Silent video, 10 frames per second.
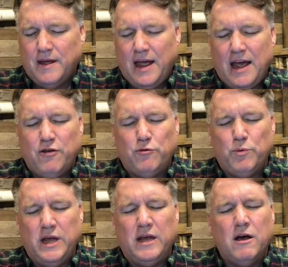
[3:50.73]
as
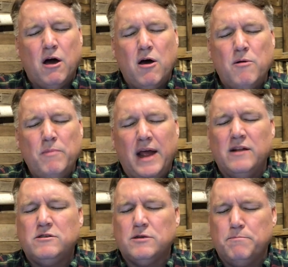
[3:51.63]
we come
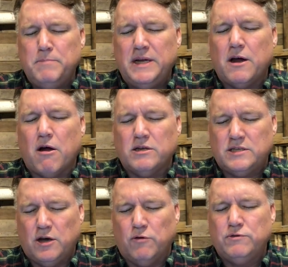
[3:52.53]
and submit
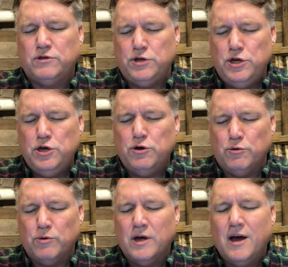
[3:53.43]
ourselves to
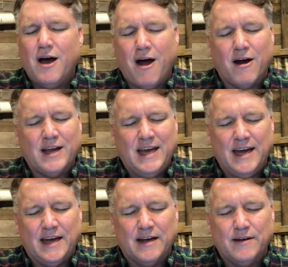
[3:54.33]
you, our
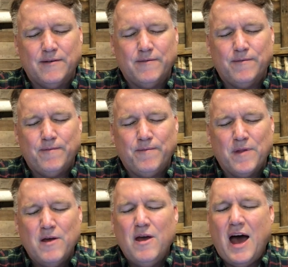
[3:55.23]
King.
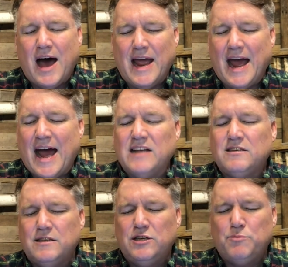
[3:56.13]
I
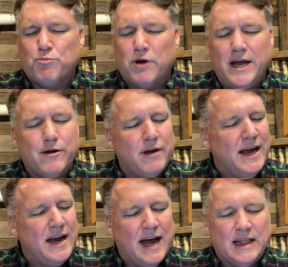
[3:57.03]
ask this prayer
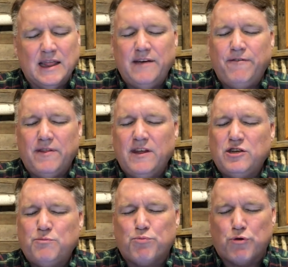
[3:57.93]
and I lift
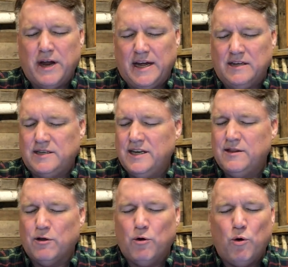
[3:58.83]
this praise in
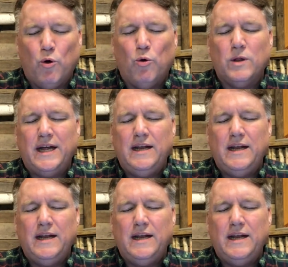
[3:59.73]
the holy